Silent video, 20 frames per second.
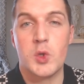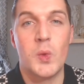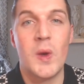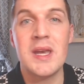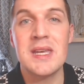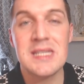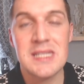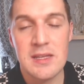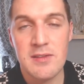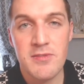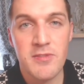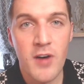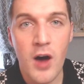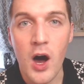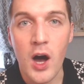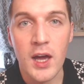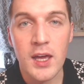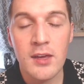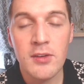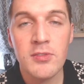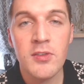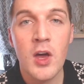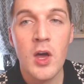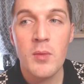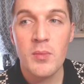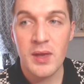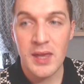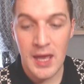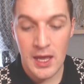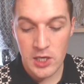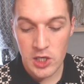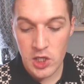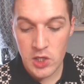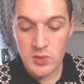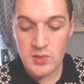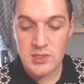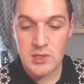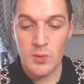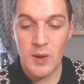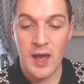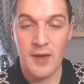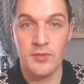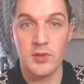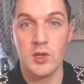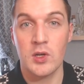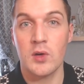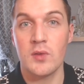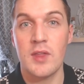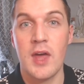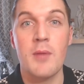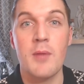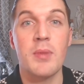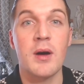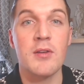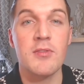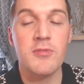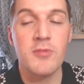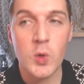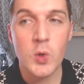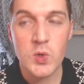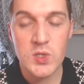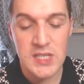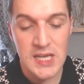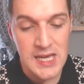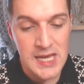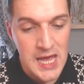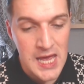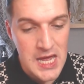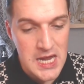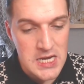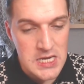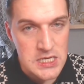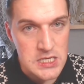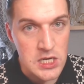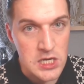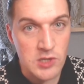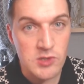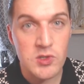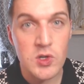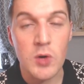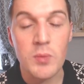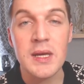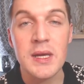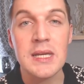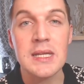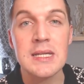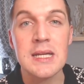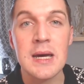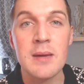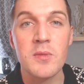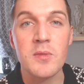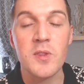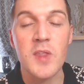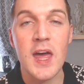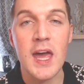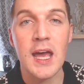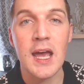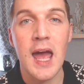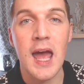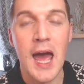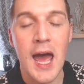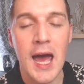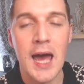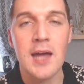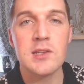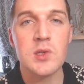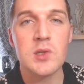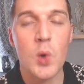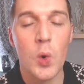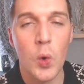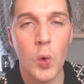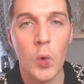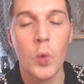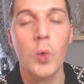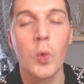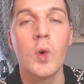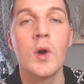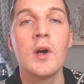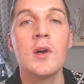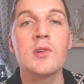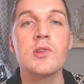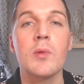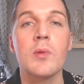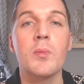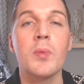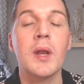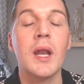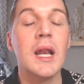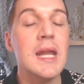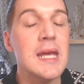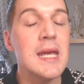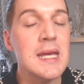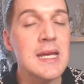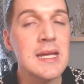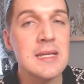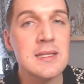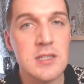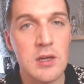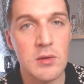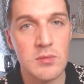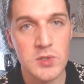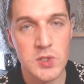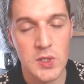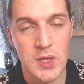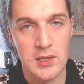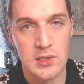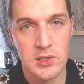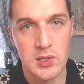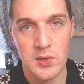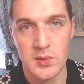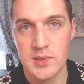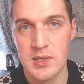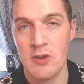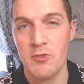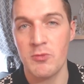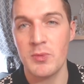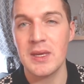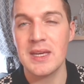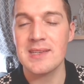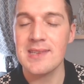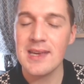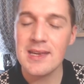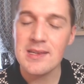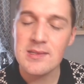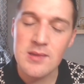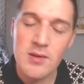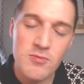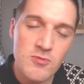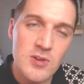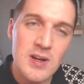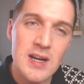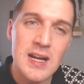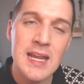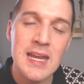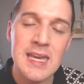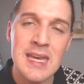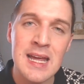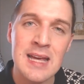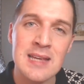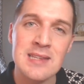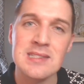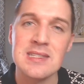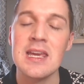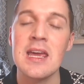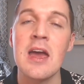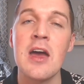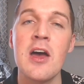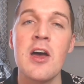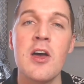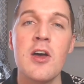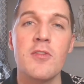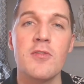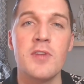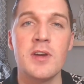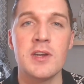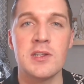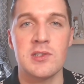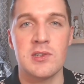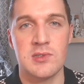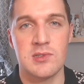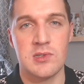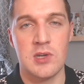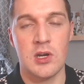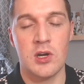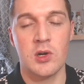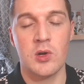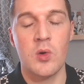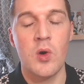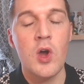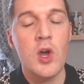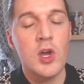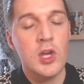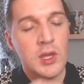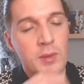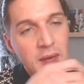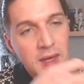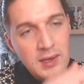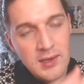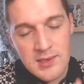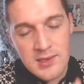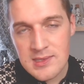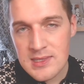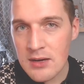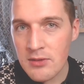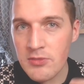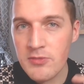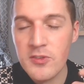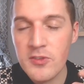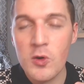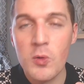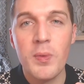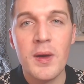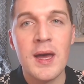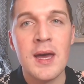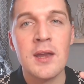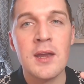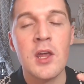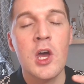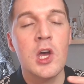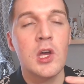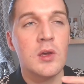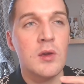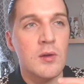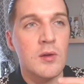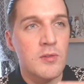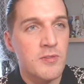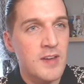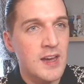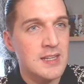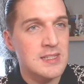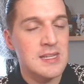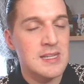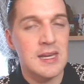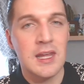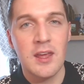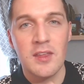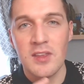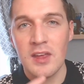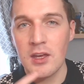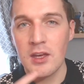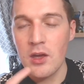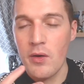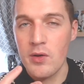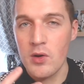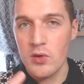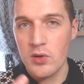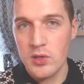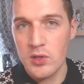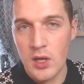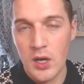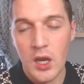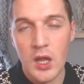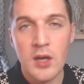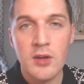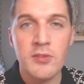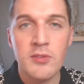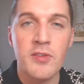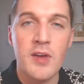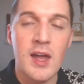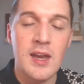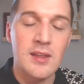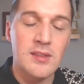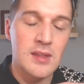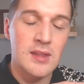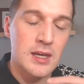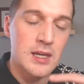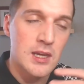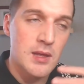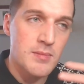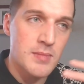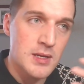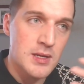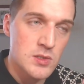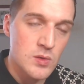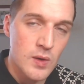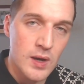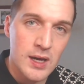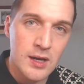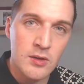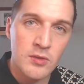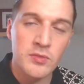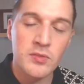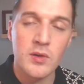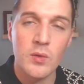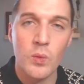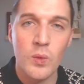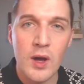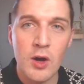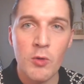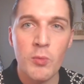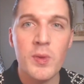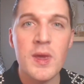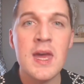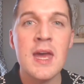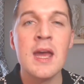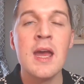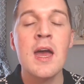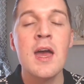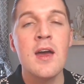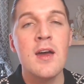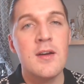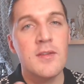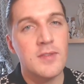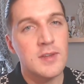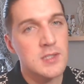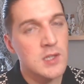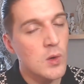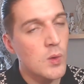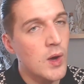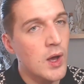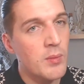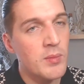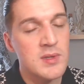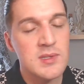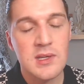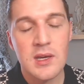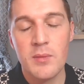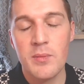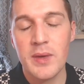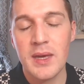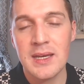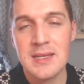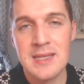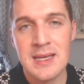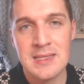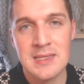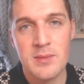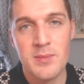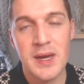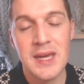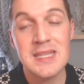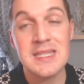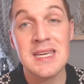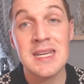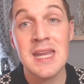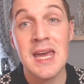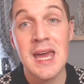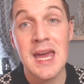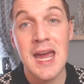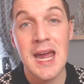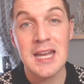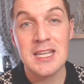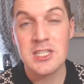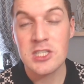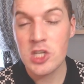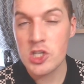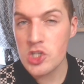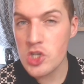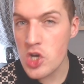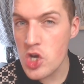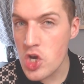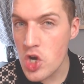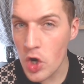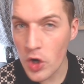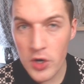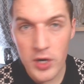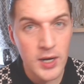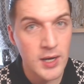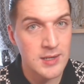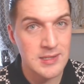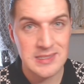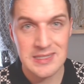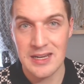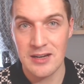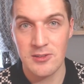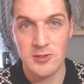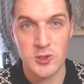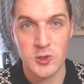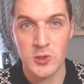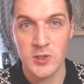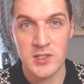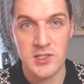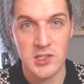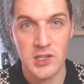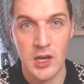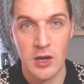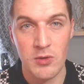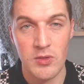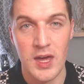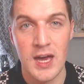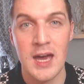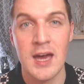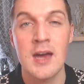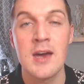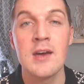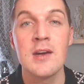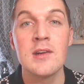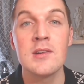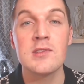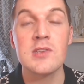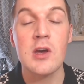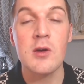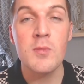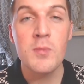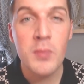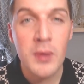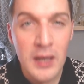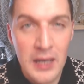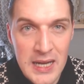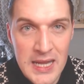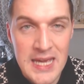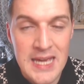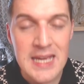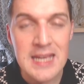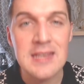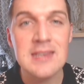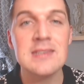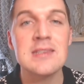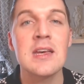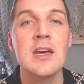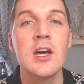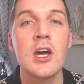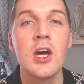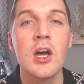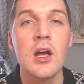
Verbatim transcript: 25, but yet you still haven't got there by 40, does not mean a damn thing at all. So please don't do that to yourself because it is a really nasty, vicious circle. You make yourself feel bad, you affect anything going on in your life, anything in your mental health, your well being, physical ailments can be exacerbated. It's just not a nice territory to go there. So please